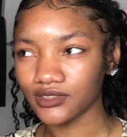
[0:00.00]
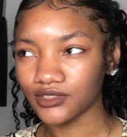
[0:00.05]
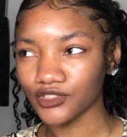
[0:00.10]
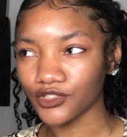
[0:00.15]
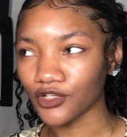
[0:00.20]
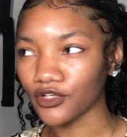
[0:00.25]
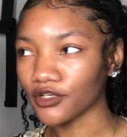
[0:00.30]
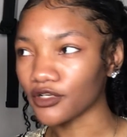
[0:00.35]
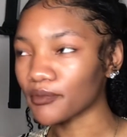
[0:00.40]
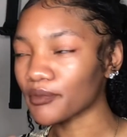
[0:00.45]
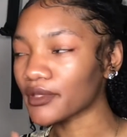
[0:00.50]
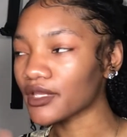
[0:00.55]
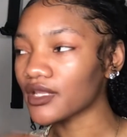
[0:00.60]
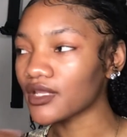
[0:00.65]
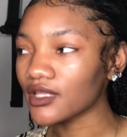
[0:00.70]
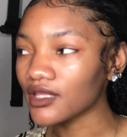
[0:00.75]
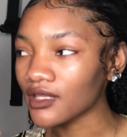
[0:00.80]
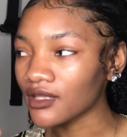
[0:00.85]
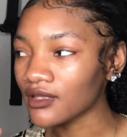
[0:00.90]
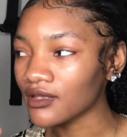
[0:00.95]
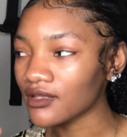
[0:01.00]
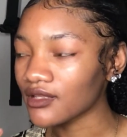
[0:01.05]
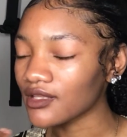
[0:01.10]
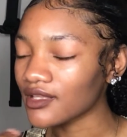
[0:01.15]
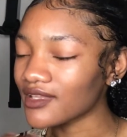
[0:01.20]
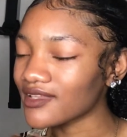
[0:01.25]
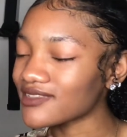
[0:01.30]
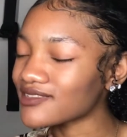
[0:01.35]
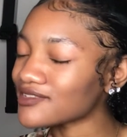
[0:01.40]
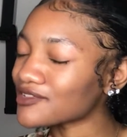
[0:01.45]
your opinion
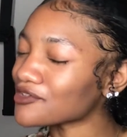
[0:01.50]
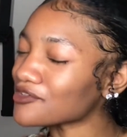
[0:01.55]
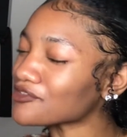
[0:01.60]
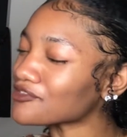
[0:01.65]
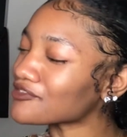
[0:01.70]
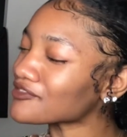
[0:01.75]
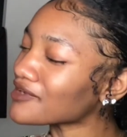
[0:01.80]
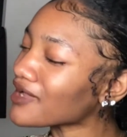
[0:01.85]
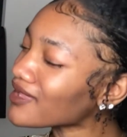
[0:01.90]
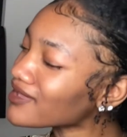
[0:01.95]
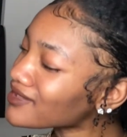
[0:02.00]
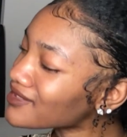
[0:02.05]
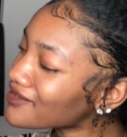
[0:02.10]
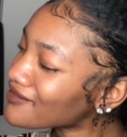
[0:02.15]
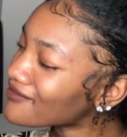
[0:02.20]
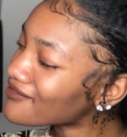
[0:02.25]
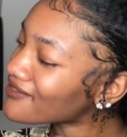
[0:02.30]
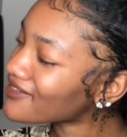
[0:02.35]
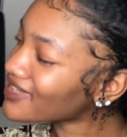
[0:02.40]
is irrelevant.